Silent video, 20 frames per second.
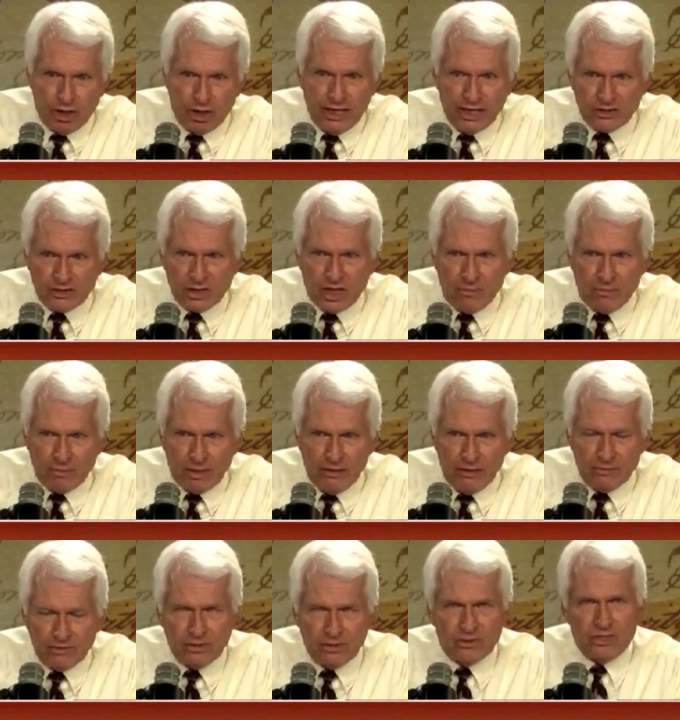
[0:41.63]
to Islam when he
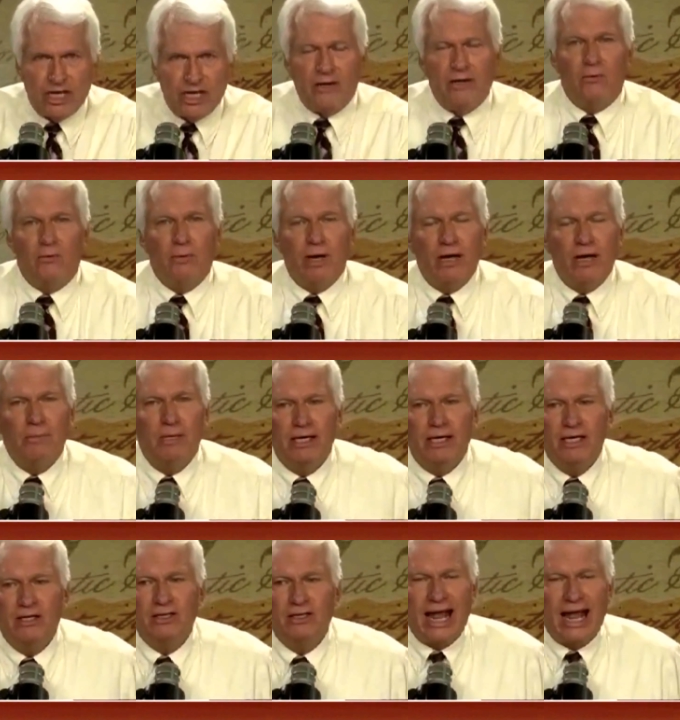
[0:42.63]
was in Saudi Arabia
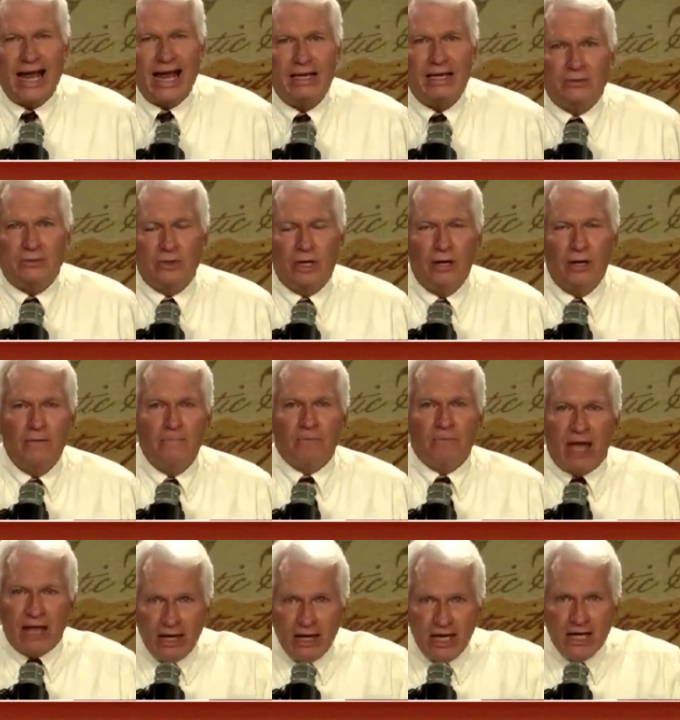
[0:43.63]
in the 90s.
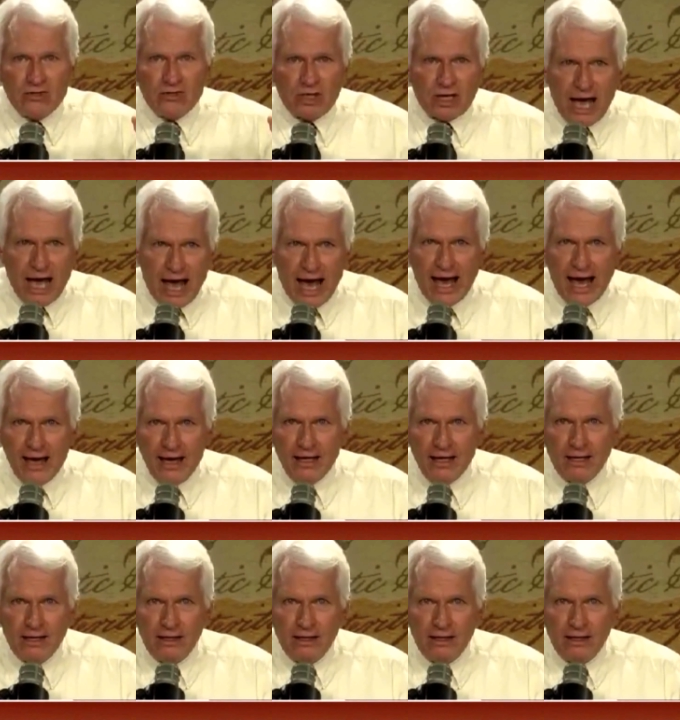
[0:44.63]
And he's the guy